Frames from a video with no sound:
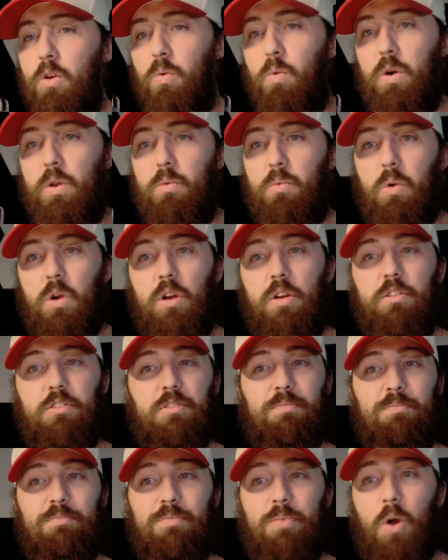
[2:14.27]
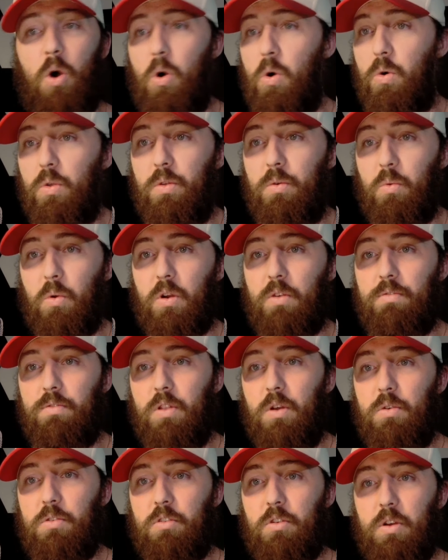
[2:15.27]
one works. All the
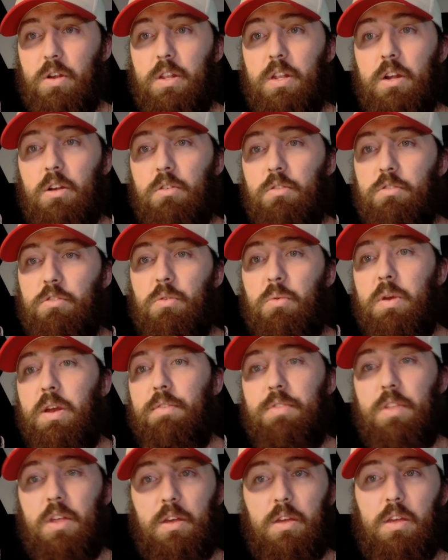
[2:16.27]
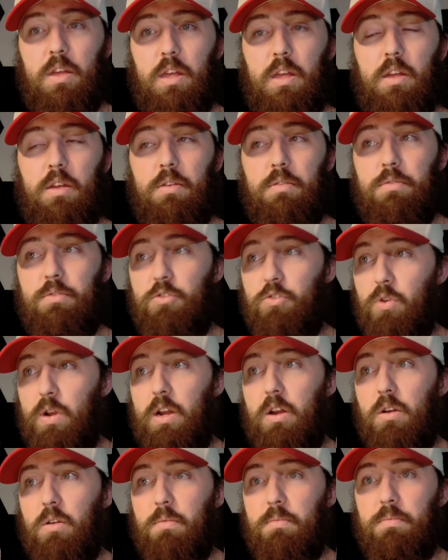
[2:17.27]
workflows are in here. So we have the
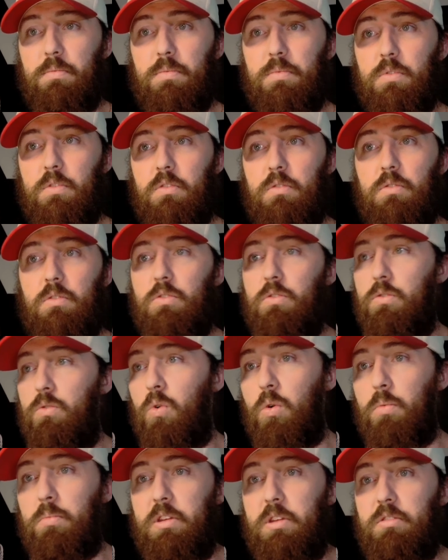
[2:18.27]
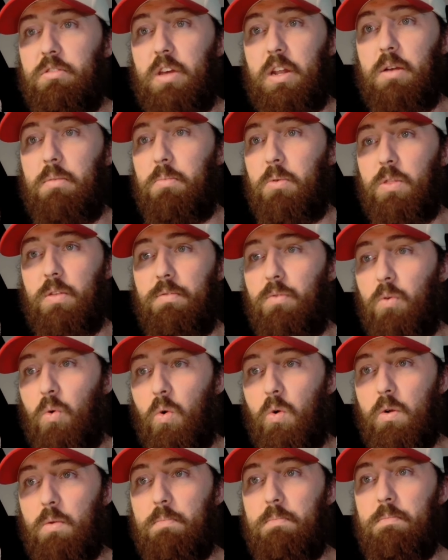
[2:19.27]
trigger, normally set up with a
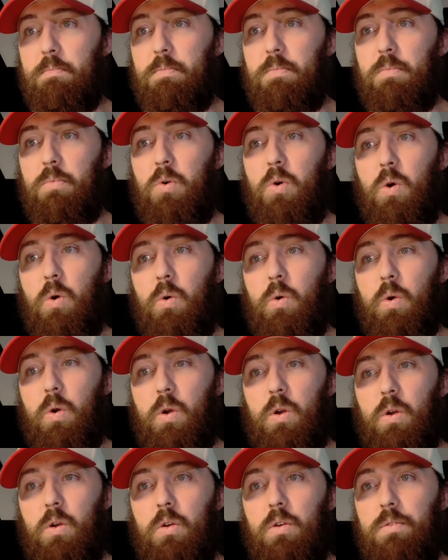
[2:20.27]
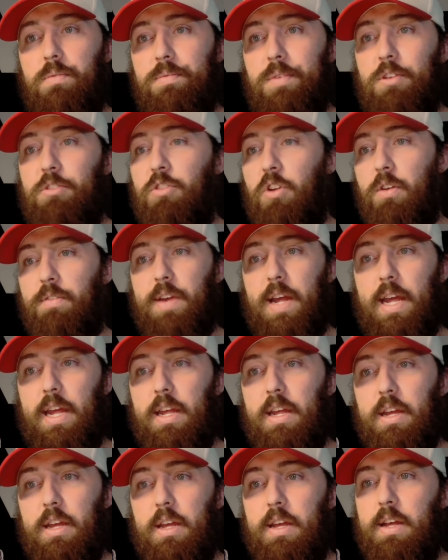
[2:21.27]
form or a
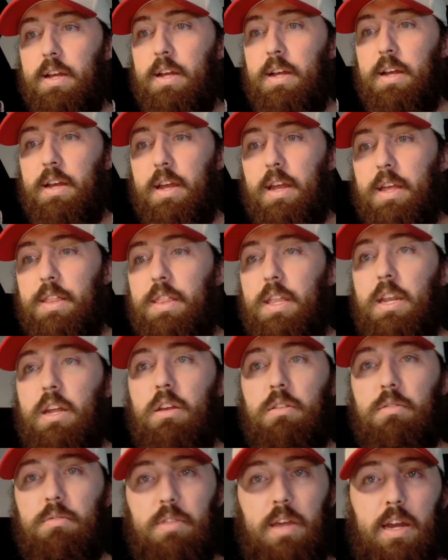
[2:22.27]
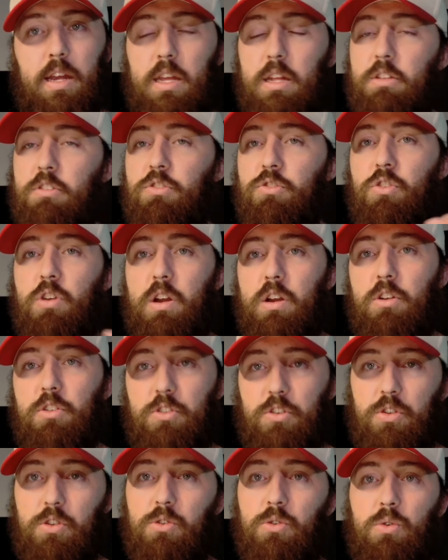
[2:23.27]
survey, and then that gets triggered
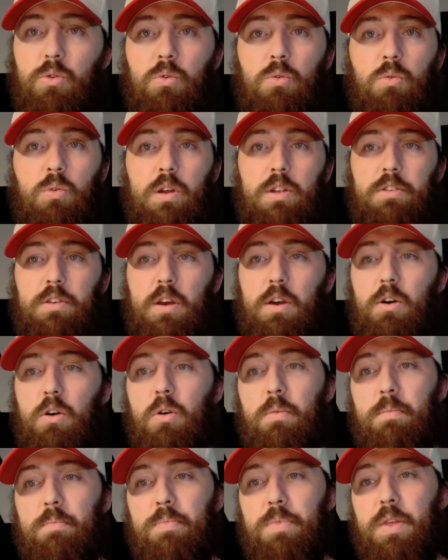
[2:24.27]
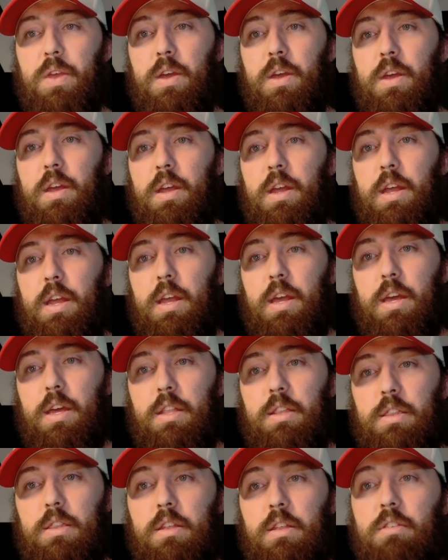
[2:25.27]
to retail.
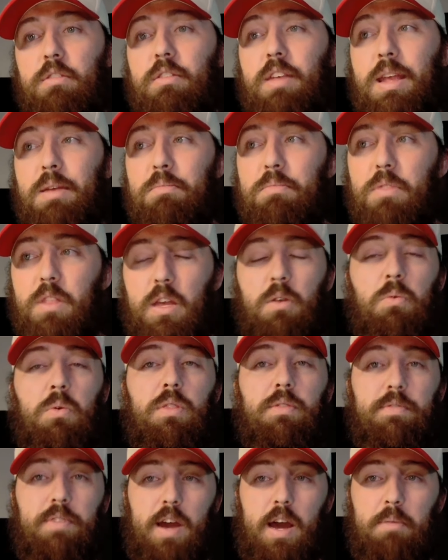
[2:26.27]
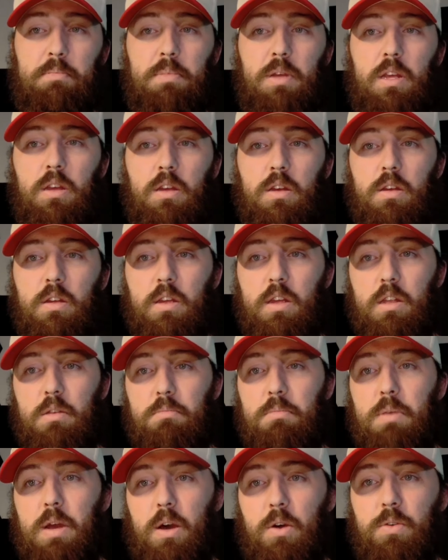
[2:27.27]
And the same thing with VAPI,
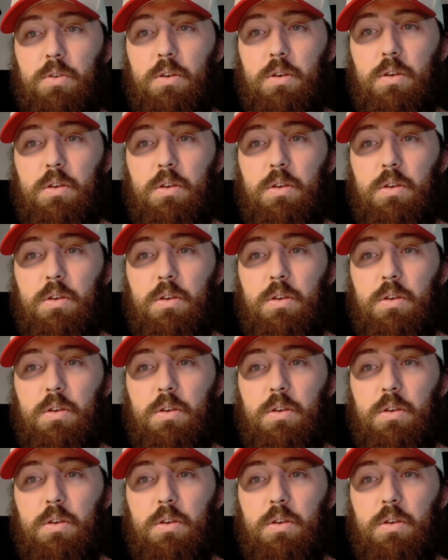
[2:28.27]
inbound,